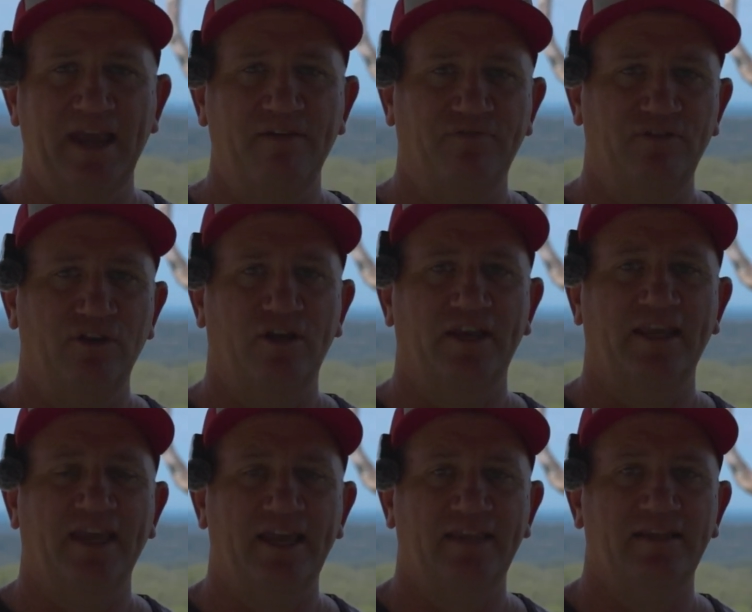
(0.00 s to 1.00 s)
EF, you're not going to
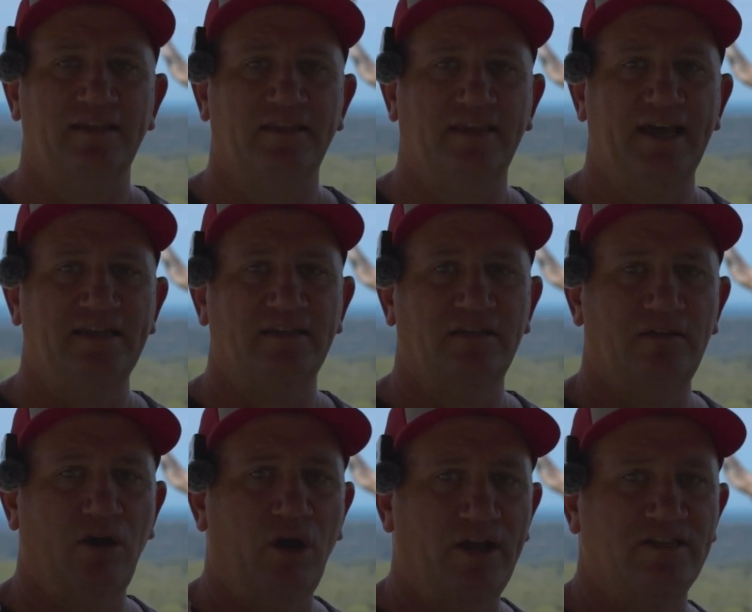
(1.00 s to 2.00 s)
get that
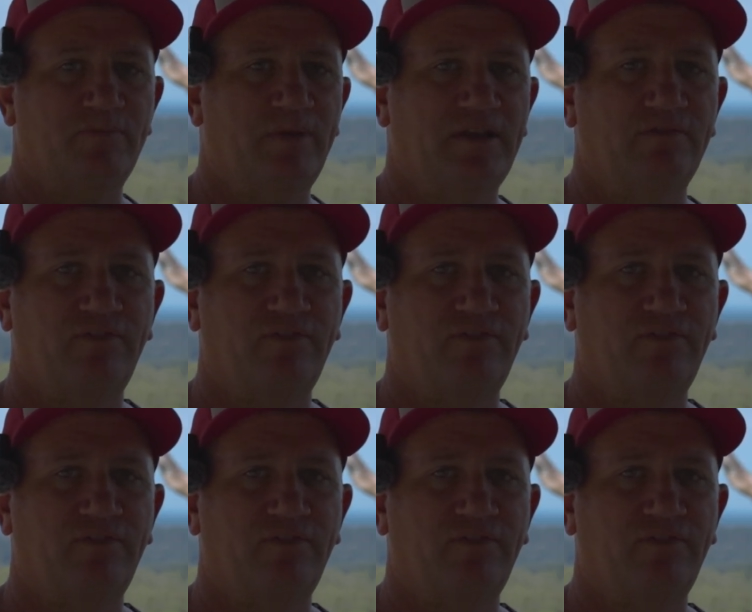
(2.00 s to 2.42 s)
high-speed